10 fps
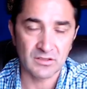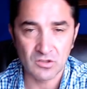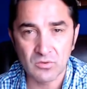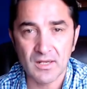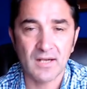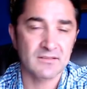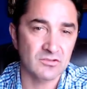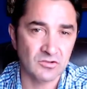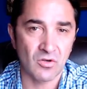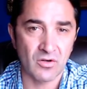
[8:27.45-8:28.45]
gulags and
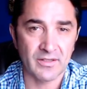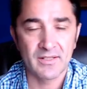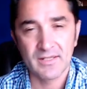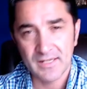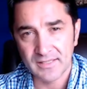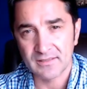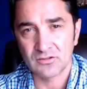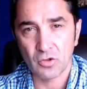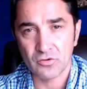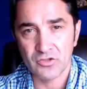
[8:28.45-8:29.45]
so on and
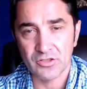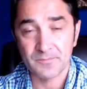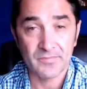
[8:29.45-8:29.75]
tortured.